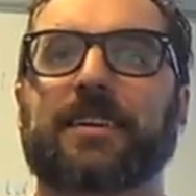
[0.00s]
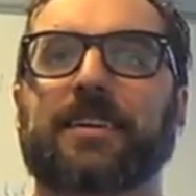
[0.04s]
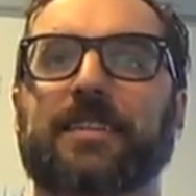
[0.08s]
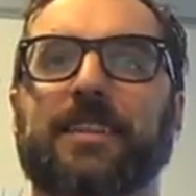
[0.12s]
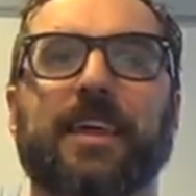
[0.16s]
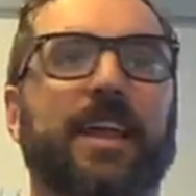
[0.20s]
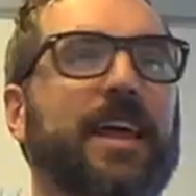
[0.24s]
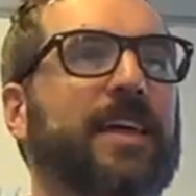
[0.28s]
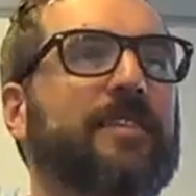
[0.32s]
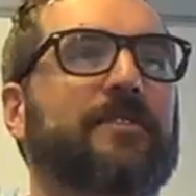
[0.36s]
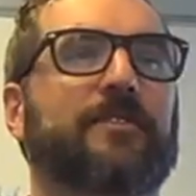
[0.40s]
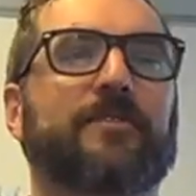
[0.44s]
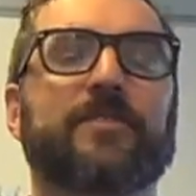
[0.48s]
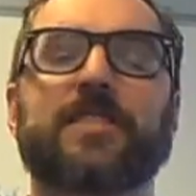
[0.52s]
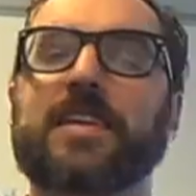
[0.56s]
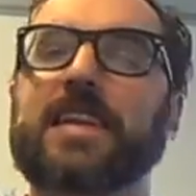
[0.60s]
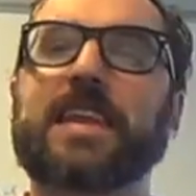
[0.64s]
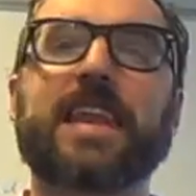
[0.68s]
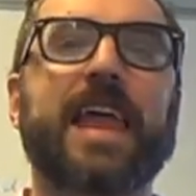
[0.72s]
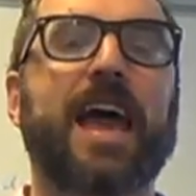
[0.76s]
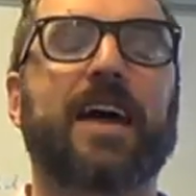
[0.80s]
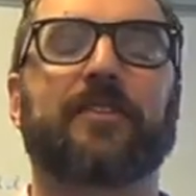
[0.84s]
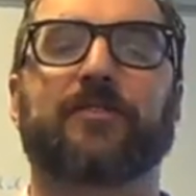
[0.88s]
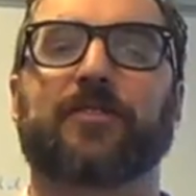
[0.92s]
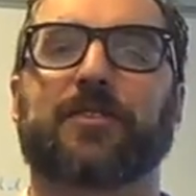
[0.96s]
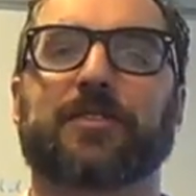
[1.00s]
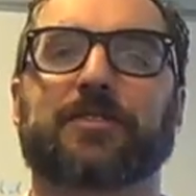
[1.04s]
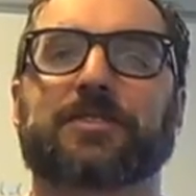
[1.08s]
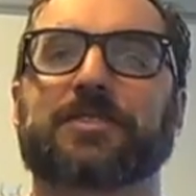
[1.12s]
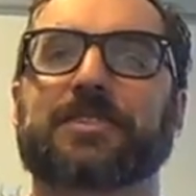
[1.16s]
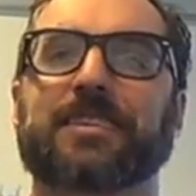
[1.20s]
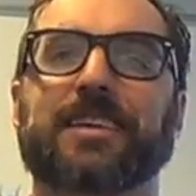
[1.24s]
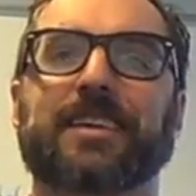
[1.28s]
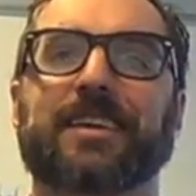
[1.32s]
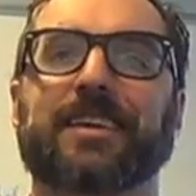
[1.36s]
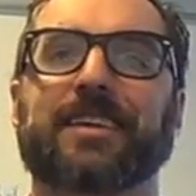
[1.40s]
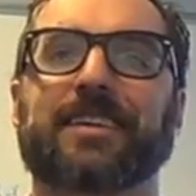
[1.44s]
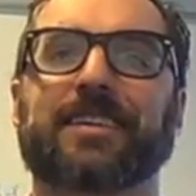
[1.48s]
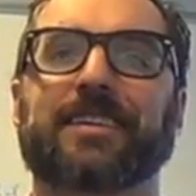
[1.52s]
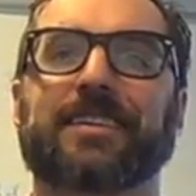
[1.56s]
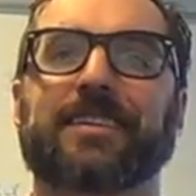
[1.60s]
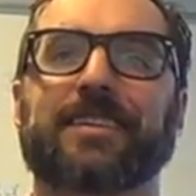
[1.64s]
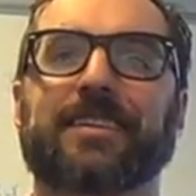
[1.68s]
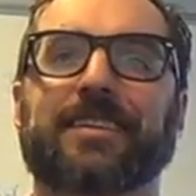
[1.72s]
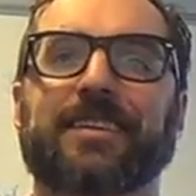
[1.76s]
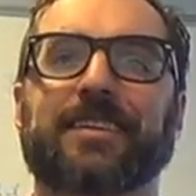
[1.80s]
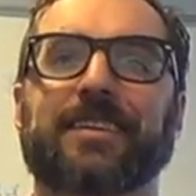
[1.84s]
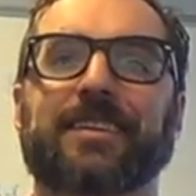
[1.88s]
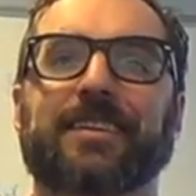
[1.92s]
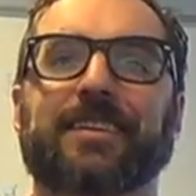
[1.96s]
that I've never seen.
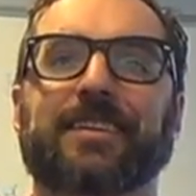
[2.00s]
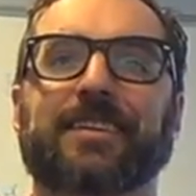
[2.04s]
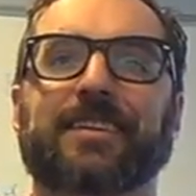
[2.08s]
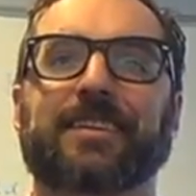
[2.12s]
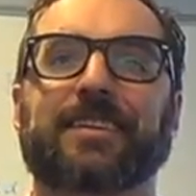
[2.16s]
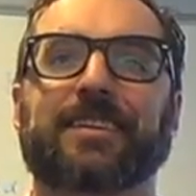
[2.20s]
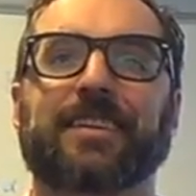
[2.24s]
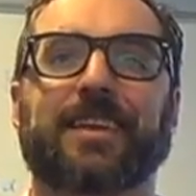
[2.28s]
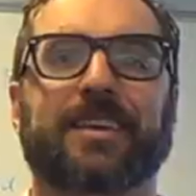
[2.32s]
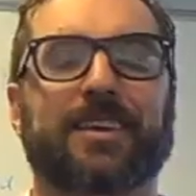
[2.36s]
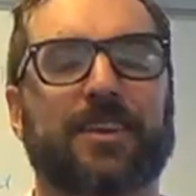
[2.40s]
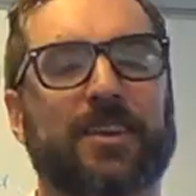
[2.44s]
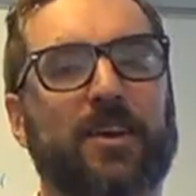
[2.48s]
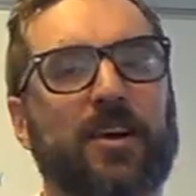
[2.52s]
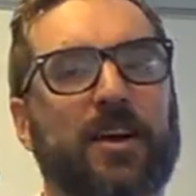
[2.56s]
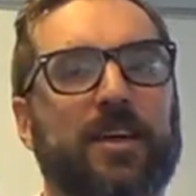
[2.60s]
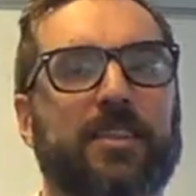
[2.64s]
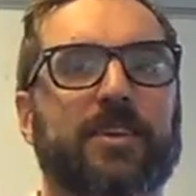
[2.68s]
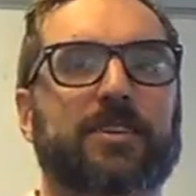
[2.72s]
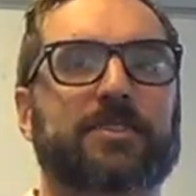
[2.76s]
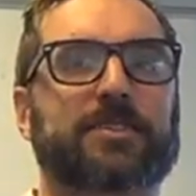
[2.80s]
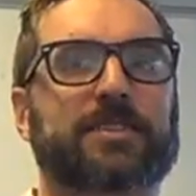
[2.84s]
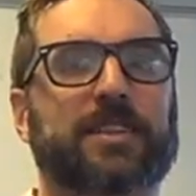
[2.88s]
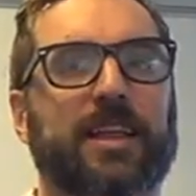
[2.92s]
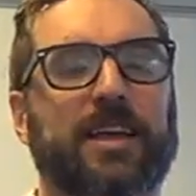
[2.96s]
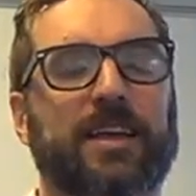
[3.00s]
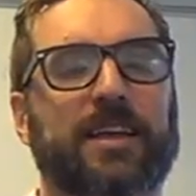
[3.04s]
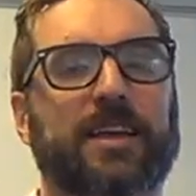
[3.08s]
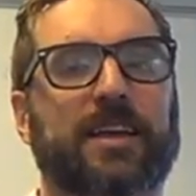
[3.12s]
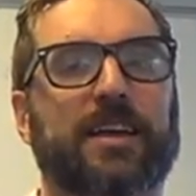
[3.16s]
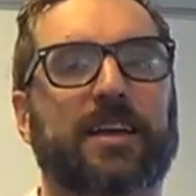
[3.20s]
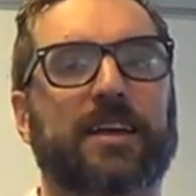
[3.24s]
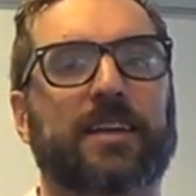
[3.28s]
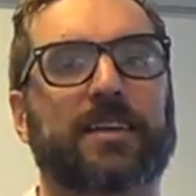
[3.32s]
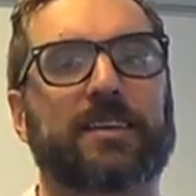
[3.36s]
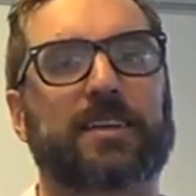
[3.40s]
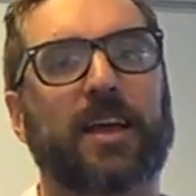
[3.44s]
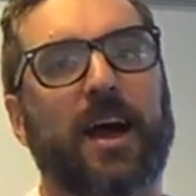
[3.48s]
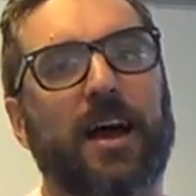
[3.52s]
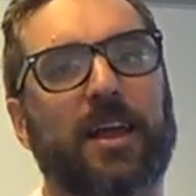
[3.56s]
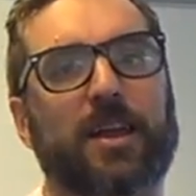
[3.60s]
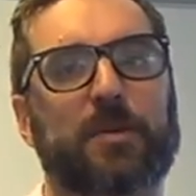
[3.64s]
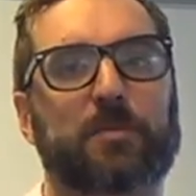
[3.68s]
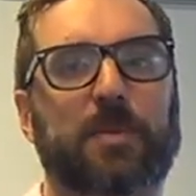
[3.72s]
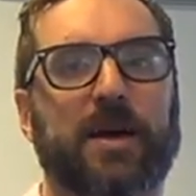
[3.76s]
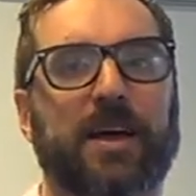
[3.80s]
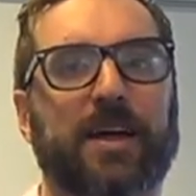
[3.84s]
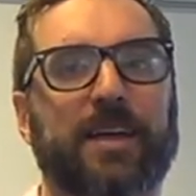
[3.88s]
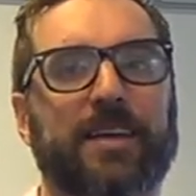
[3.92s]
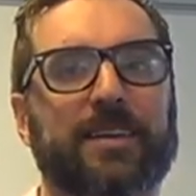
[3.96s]
Like, you know how there's like a
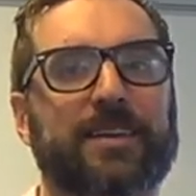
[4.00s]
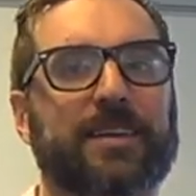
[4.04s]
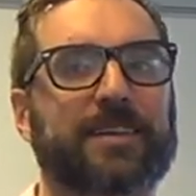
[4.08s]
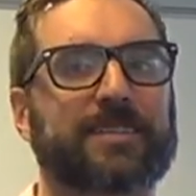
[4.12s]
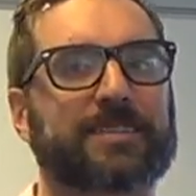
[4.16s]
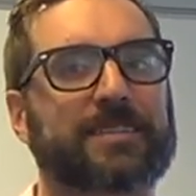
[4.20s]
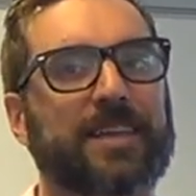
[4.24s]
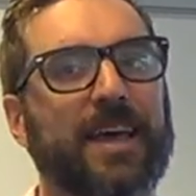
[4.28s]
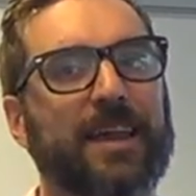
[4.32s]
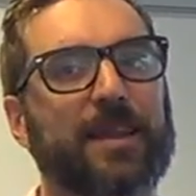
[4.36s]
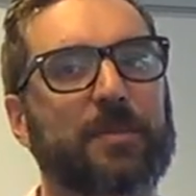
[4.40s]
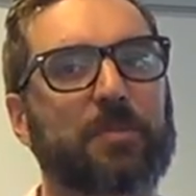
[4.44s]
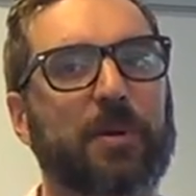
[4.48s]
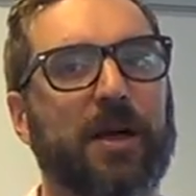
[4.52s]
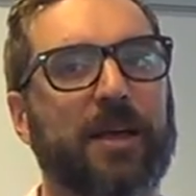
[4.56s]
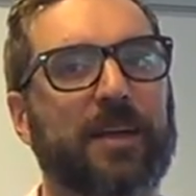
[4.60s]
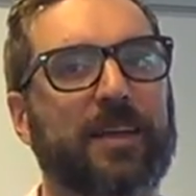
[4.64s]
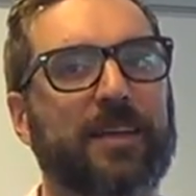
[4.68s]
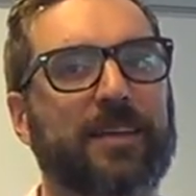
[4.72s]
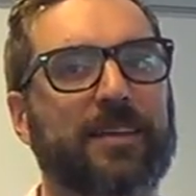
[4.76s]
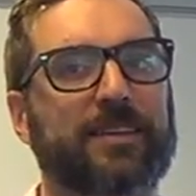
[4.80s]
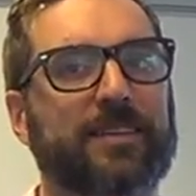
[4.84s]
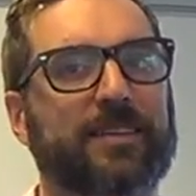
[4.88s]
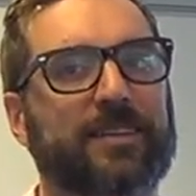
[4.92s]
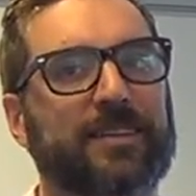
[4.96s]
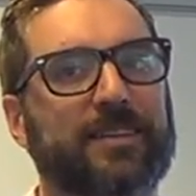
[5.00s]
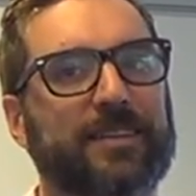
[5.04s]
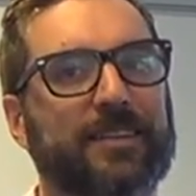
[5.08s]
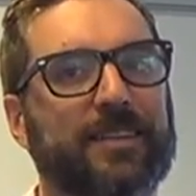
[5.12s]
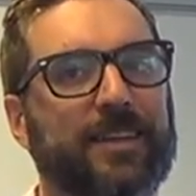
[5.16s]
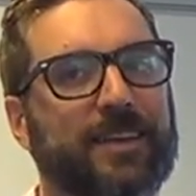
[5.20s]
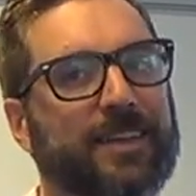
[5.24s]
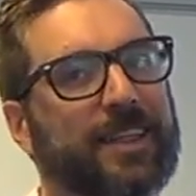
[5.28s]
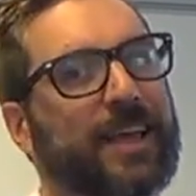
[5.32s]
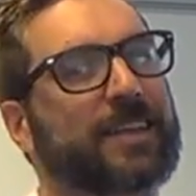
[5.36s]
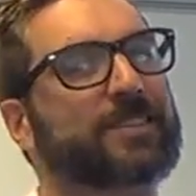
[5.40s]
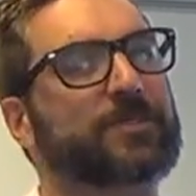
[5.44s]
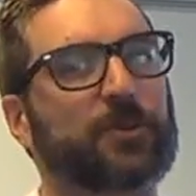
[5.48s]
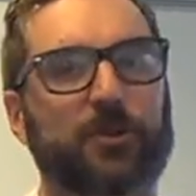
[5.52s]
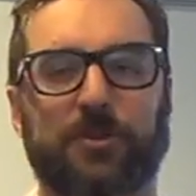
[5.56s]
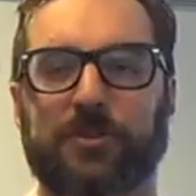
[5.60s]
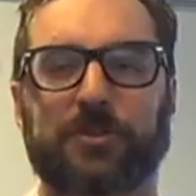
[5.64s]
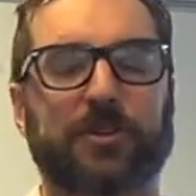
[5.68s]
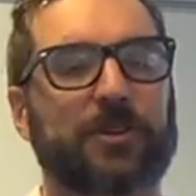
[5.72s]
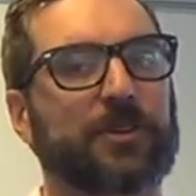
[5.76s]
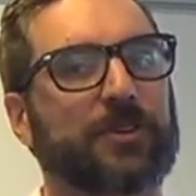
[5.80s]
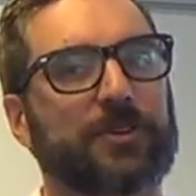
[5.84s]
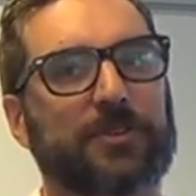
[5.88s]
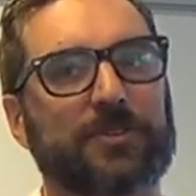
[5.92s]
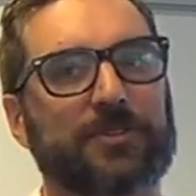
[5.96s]
yottabyte, a zettabyte? Like, that's old
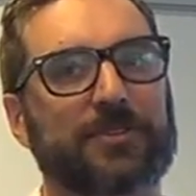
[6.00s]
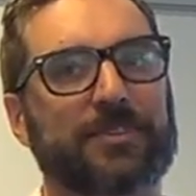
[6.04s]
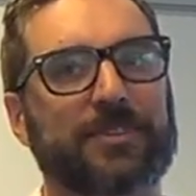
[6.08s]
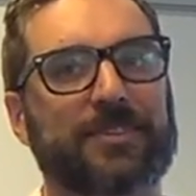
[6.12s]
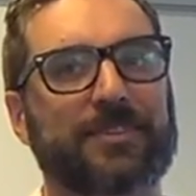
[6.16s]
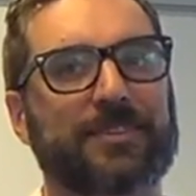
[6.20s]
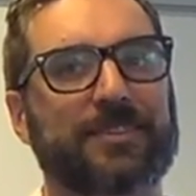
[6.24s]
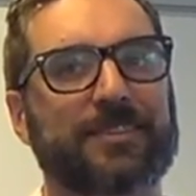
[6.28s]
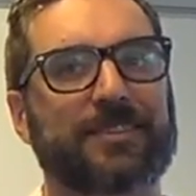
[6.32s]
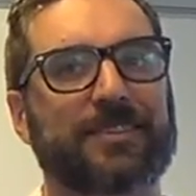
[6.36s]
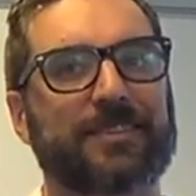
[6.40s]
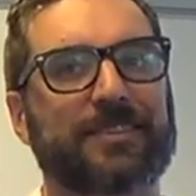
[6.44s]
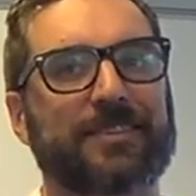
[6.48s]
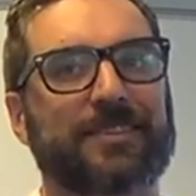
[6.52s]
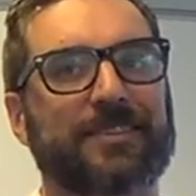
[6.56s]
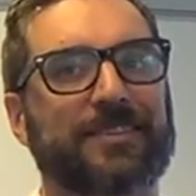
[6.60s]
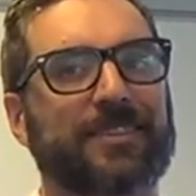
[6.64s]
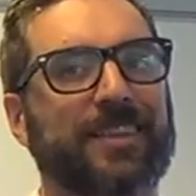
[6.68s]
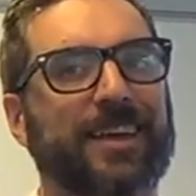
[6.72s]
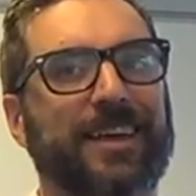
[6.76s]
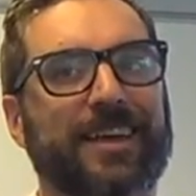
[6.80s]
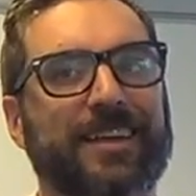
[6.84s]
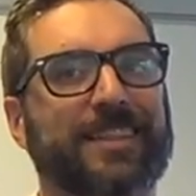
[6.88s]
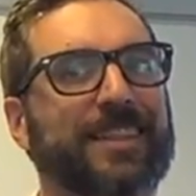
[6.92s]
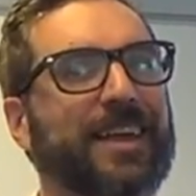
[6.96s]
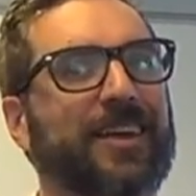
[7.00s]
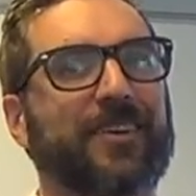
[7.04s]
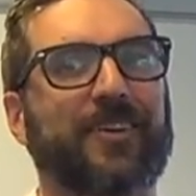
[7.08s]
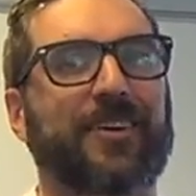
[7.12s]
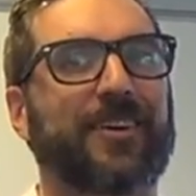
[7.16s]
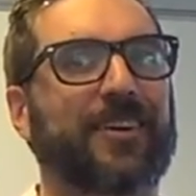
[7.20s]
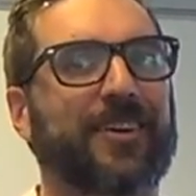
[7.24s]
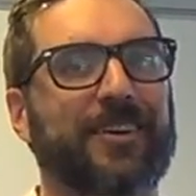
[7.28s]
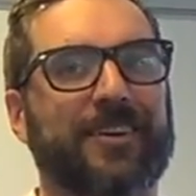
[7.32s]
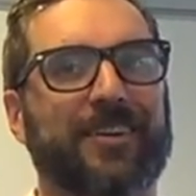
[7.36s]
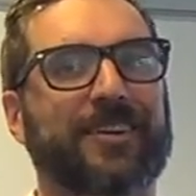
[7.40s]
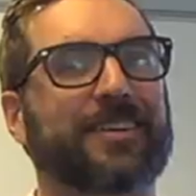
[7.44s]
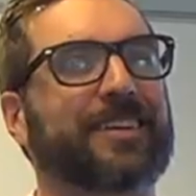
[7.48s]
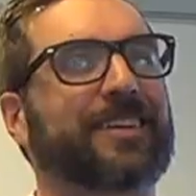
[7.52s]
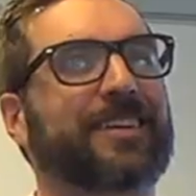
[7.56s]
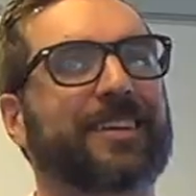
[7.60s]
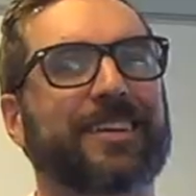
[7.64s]
news. Like, there are,